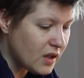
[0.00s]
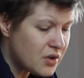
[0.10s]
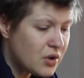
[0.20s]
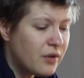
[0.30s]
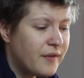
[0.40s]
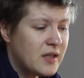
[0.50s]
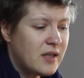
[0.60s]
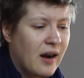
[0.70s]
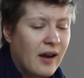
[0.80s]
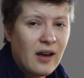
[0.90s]
surface
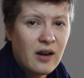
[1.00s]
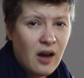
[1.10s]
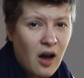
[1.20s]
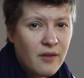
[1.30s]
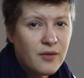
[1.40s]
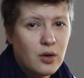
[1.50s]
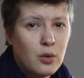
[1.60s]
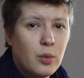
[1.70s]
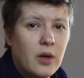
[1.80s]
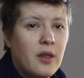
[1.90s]
that I gotta
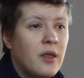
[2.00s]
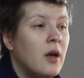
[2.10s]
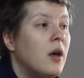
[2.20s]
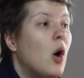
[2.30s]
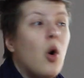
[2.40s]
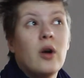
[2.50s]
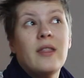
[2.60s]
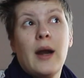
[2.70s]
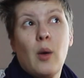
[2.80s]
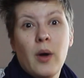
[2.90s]
cover with, or
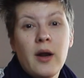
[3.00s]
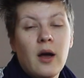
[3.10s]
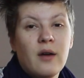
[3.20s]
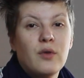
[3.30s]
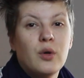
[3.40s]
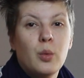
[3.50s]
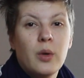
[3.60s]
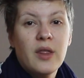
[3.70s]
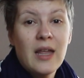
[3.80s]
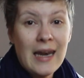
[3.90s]
that I want to cover
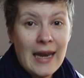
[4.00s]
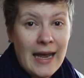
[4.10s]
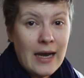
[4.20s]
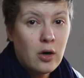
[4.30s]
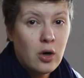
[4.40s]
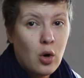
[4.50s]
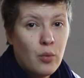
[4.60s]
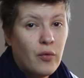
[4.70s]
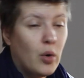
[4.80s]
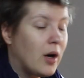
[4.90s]
with a layer of
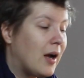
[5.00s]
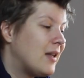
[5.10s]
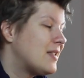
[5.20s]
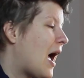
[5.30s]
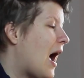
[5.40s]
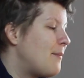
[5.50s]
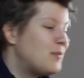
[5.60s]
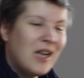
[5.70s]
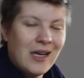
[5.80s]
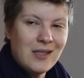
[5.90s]
watercolors, I'm
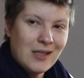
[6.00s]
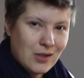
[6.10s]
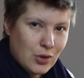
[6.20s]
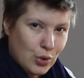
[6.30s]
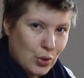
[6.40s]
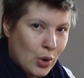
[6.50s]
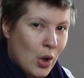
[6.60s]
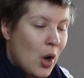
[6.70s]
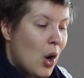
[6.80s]
tending to